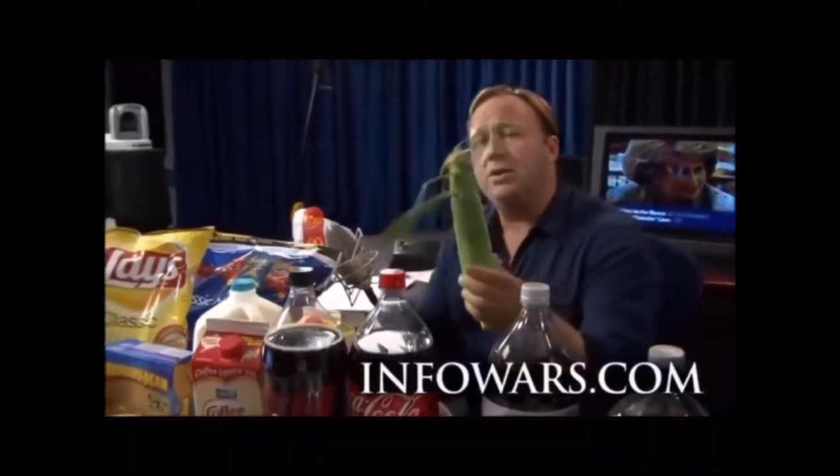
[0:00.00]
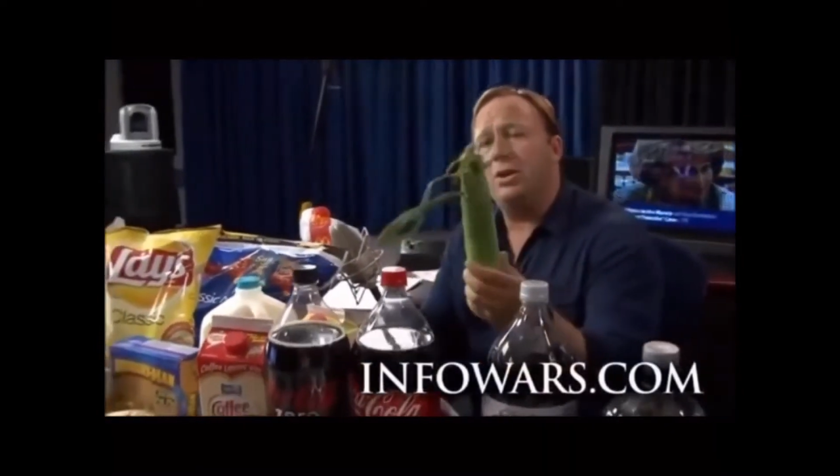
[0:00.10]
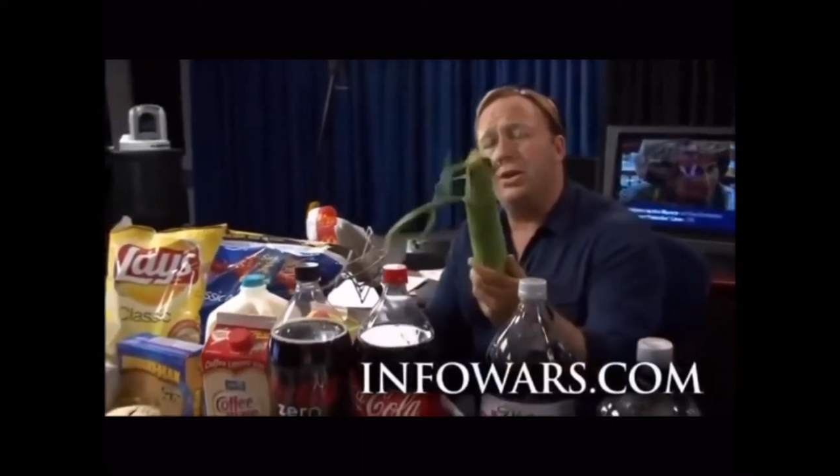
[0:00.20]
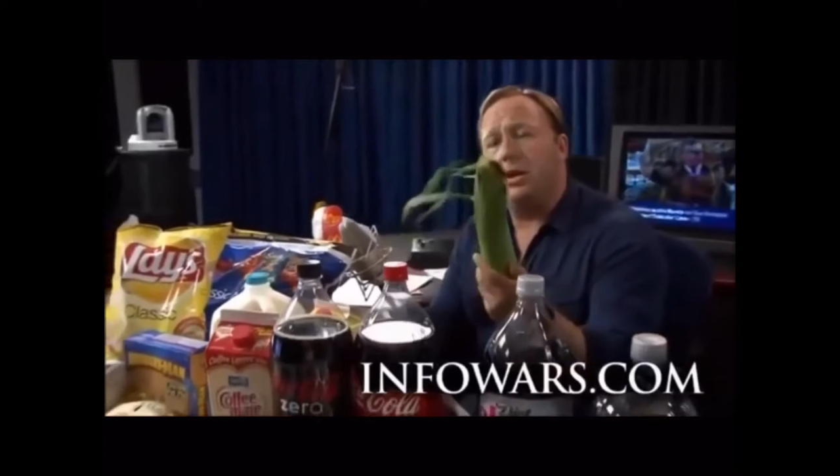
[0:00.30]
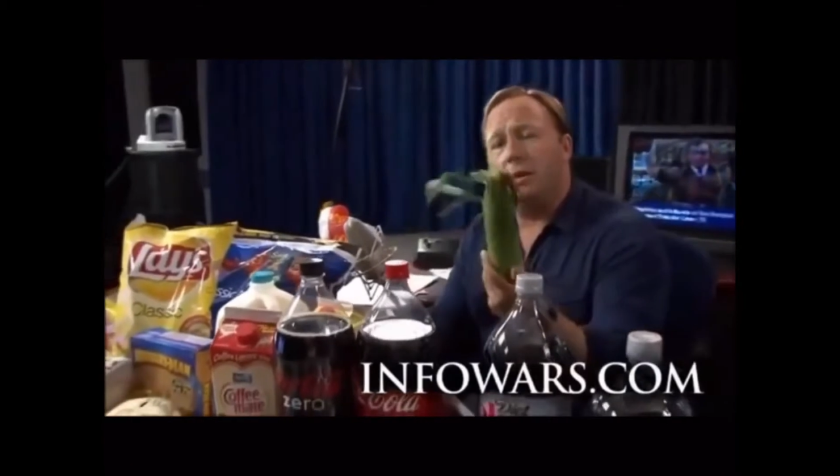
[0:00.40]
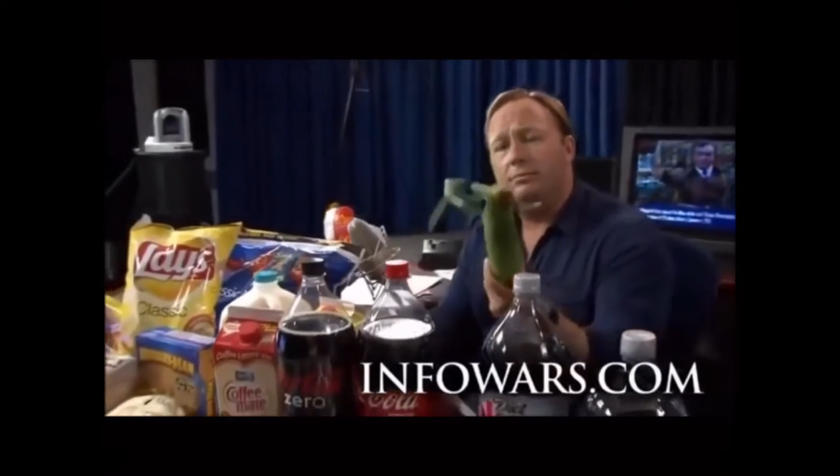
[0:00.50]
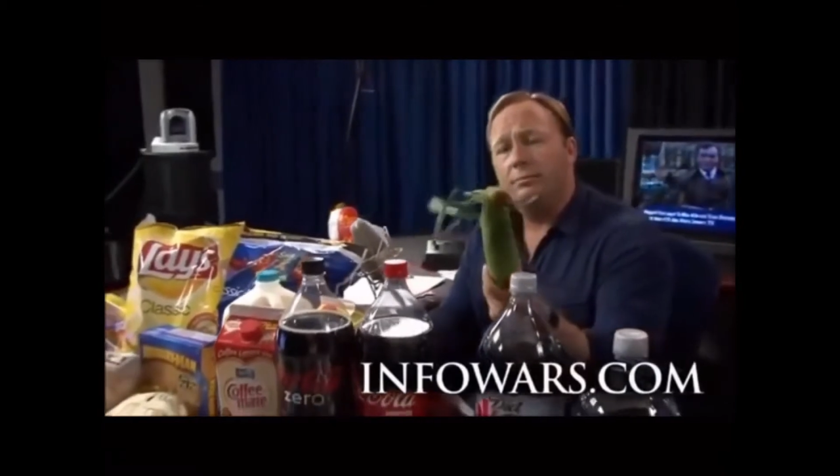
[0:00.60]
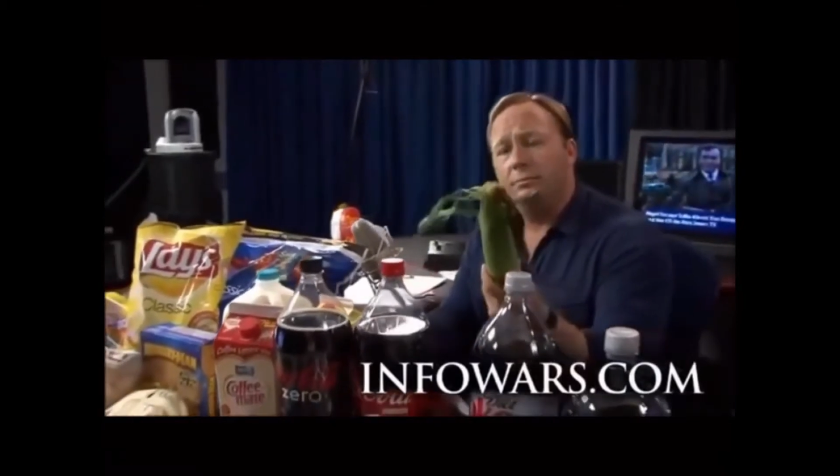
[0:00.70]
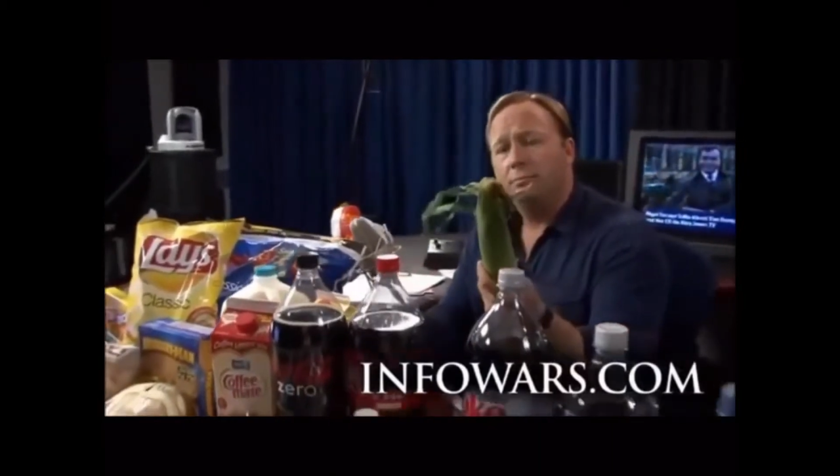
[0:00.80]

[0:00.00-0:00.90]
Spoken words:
engineered.